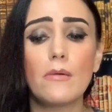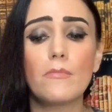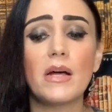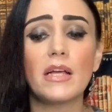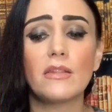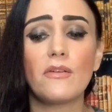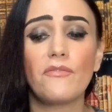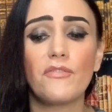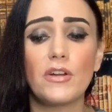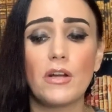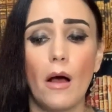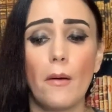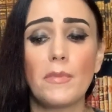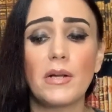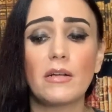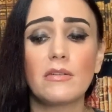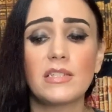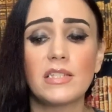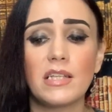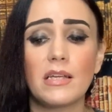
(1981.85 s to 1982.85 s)
and the
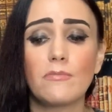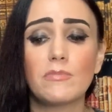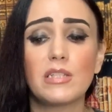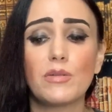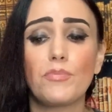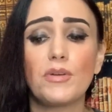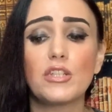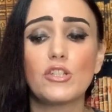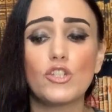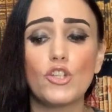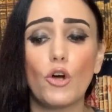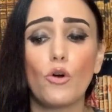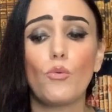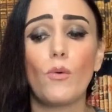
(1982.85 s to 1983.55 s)
phenomenon seems to be so